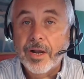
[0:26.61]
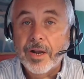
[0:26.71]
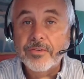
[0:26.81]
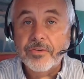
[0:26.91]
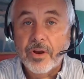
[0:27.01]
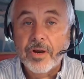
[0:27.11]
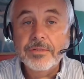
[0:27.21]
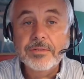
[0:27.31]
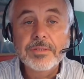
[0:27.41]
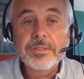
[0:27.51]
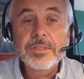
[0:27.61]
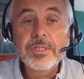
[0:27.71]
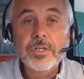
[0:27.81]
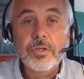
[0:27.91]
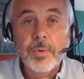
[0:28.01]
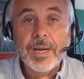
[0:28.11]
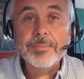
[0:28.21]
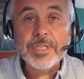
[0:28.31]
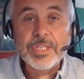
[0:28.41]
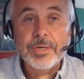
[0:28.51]
costs are
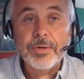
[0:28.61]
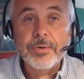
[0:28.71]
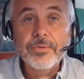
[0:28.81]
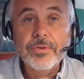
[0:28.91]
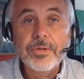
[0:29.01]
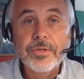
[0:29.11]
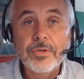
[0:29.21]
direct materials,